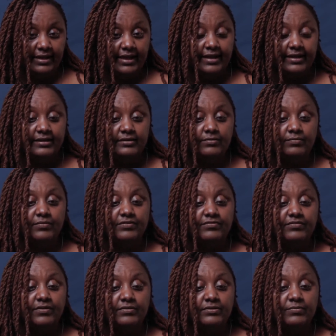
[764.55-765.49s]
And we
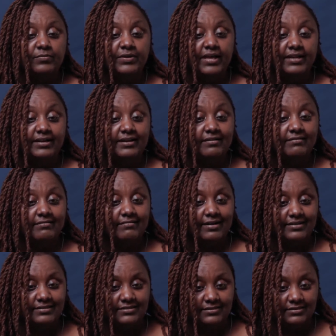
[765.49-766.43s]
found we had a
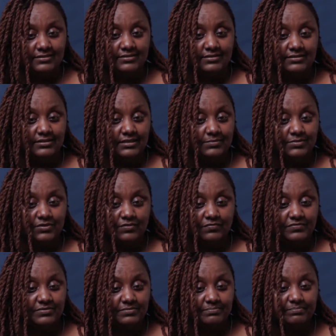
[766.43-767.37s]
crisis in terms of
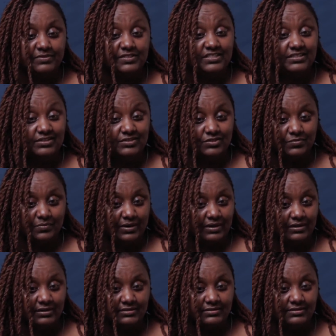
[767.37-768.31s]
teenage
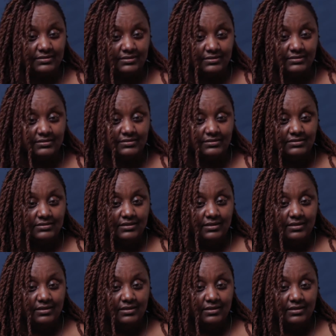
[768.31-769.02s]
pregnancies.